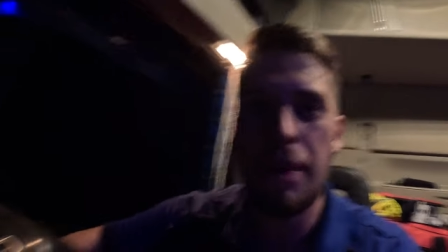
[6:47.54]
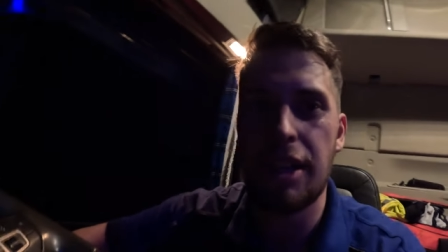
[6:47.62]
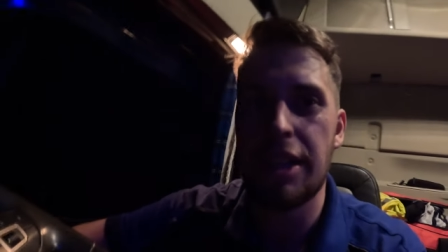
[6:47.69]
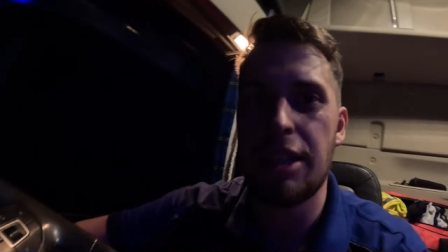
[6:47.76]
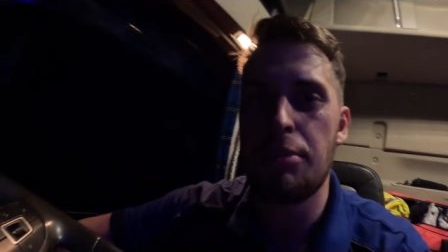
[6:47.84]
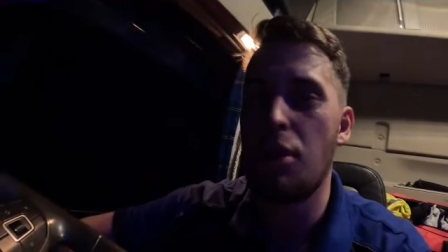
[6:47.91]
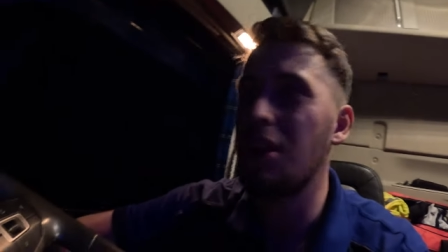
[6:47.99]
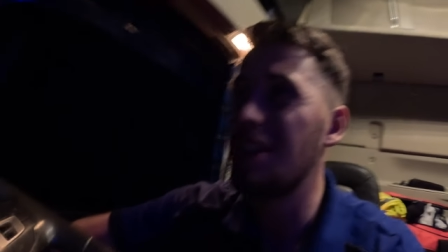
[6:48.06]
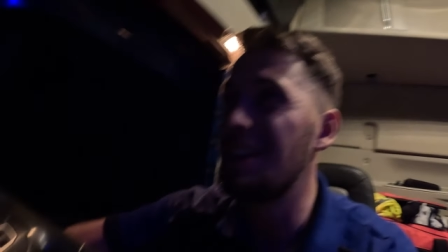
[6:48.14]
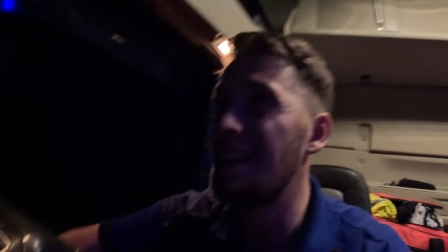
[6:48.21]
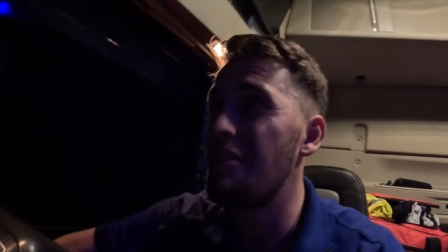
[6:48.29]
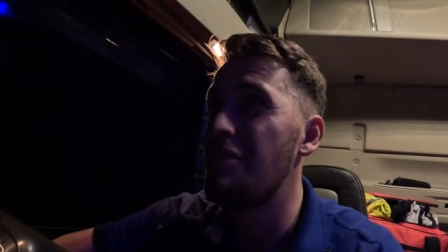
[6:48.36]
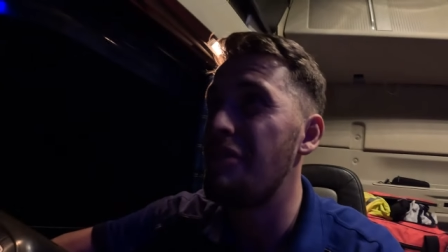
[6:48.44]
early in the morning
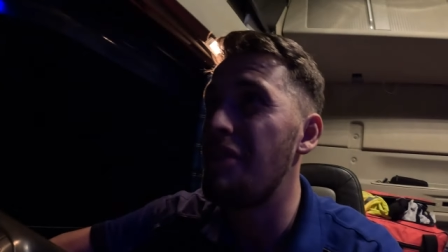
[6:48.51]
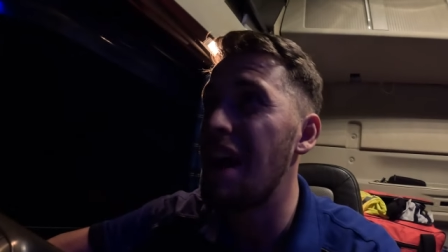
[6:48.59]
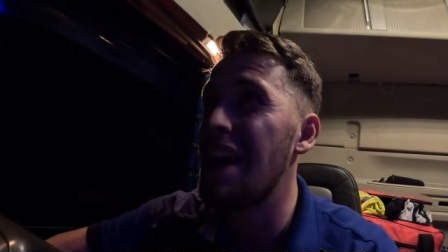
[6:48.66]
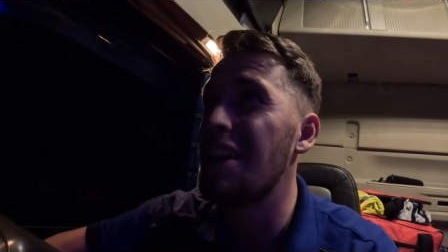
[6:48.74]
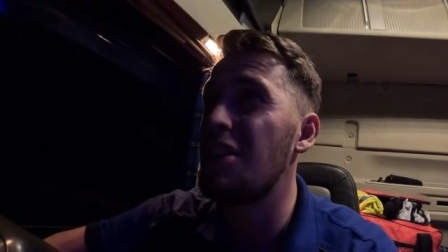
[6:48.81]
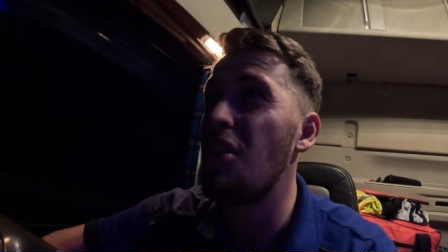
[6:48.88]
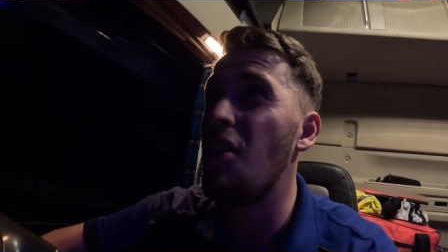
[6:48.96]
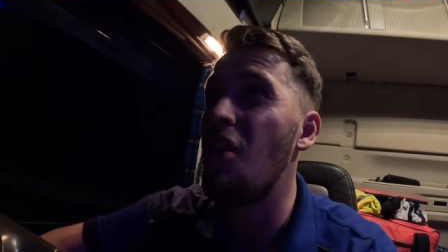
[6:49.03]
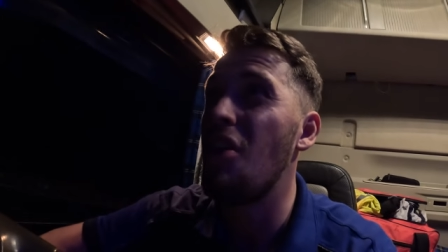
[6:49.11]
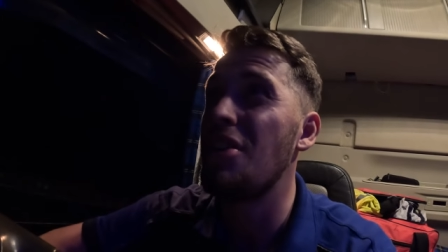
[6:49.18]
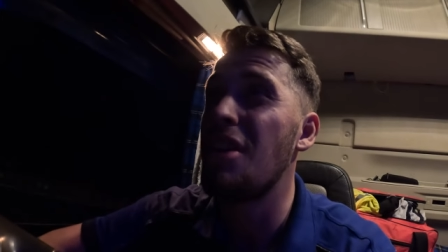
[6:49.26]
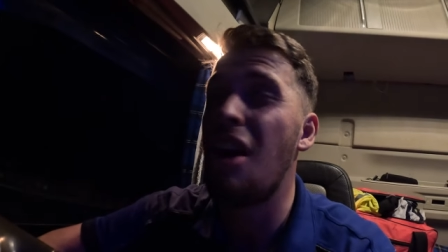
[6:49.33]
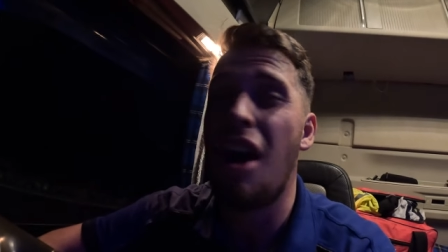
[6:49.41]
and fire
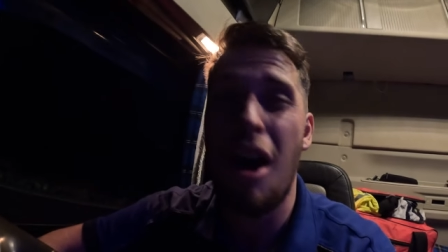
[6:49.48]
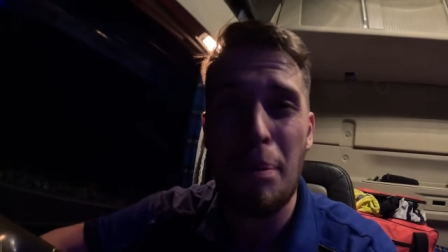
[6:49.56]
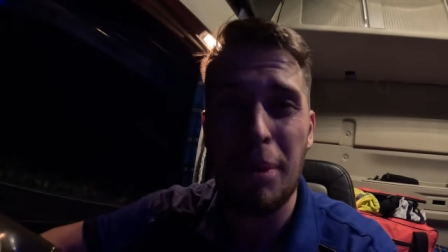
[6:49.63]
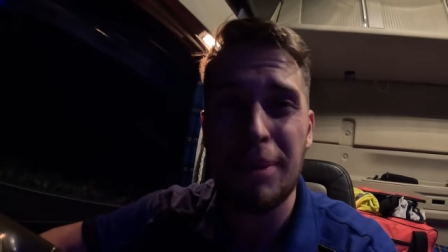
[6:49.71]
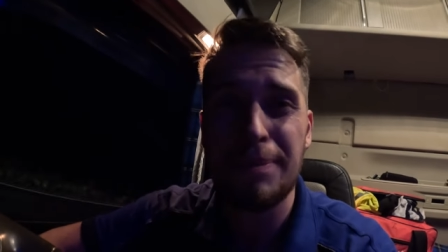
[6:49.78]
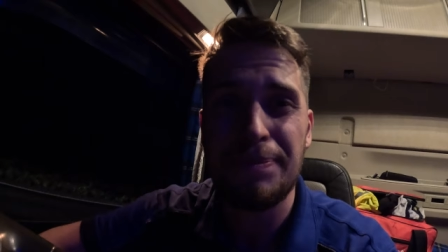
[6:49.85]
on up.